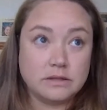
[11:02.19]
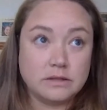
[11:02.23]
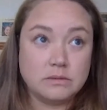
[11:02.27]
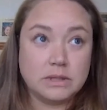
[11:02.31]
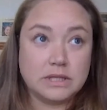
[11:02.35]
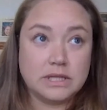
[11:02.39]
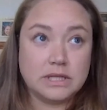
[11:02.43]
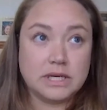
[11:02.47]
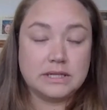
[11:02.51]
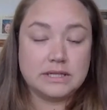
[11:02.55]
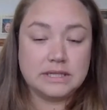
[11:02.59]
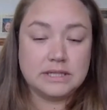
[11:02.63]

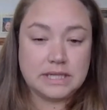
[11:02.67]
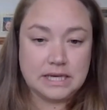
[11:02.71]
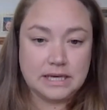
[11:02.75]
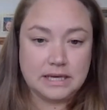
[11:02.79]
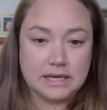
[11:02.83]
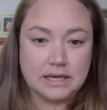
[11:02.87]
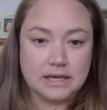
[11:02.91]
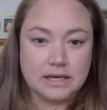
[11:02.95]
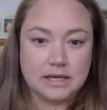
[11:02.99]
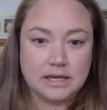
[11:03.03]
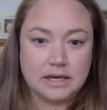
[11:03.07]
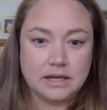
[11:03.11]
what they
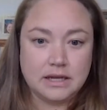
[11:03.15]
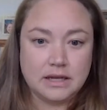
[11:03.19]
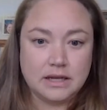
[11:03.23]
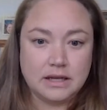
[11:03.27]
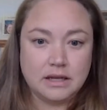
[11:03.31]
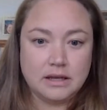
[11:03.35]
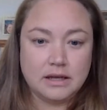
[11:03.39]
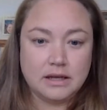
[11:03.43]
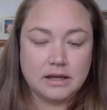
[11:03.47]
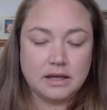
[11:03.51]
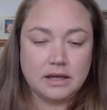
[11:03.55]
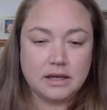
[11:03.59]
did
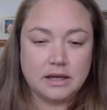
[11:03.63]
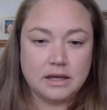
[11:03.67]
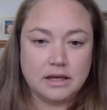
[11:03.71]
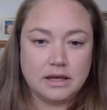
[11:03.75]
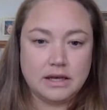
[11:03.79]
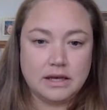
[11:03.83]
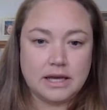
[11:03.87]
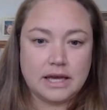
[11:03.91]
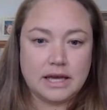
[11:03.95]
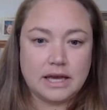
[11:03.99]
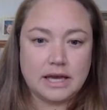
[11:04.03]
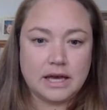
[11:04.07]

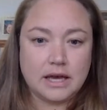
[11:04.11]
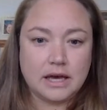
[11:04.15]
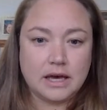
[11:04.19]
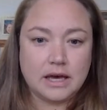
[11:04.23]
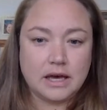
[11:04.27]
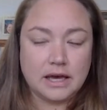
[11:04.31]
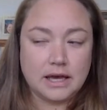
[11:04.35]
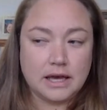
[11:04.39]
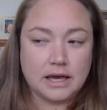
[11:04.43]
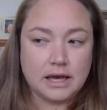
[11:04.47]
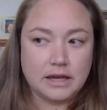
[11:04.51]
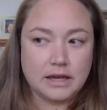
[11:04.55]

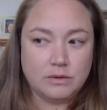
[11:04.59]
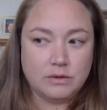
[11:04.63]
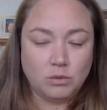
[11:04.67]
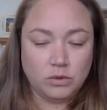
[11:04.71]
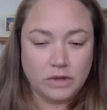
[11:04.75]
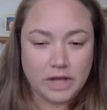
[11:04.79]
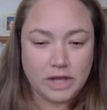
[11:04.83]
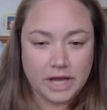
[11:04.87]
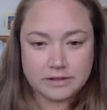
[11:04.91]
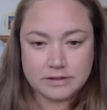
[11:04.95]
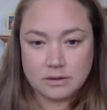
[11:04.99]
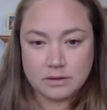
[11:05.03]
and
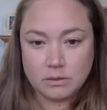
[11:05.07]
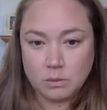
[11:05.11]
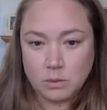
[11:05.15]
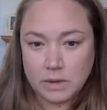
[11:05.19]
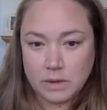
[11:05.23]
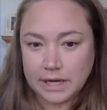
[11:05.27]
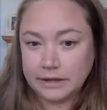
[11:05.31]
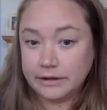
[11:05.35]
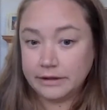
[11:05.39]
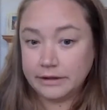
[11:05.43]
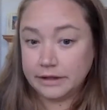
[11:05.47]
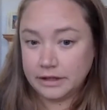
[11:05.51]
liked it
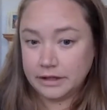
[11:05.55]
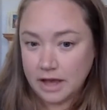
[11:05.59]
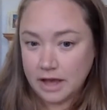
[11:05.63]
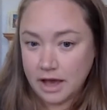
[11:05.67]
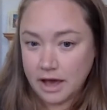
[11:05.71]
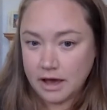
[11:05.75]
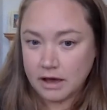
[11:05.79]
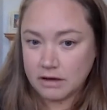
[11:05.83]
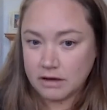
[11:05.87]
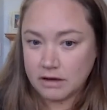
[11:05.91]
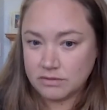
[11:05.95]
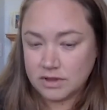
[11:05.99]
well
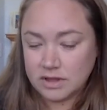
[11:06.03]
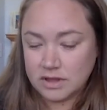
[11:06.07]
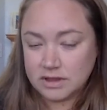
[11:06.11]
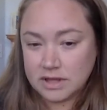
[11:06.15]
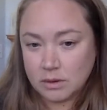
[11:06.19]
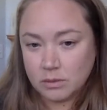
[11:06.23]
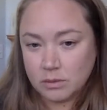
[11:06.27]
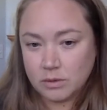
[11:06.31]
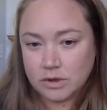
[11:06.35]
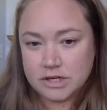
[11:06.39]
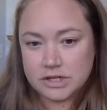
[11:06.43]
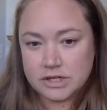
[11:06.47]
enough that
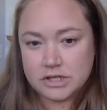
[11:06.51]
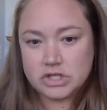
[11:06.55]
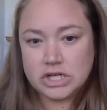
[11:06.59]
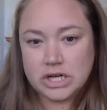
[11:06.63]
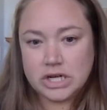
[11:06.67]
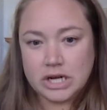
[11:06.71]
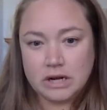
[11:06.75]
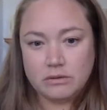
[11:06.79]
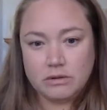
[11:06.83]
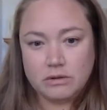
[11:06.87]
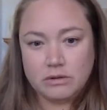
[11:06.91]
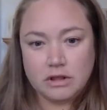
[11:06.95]
they wanted to
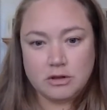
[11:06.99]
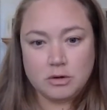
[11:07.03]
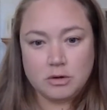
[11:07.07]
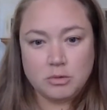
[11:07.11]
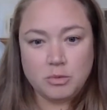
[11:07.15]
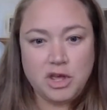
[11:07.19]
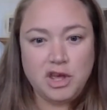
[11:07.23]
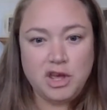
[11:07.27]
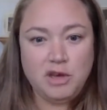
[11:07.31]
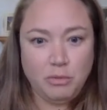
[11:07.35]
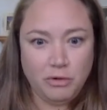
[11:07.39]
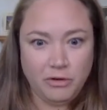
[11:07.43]
share it with other
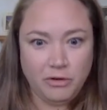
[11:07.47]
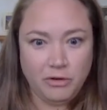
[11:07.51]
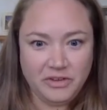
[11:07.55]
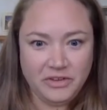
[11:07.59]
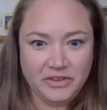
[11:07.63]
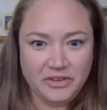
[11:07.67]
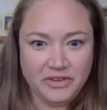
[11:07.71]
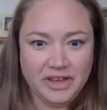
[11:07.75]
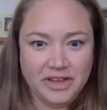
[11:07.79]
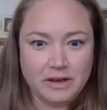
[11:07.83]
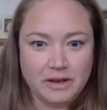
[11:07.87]
people.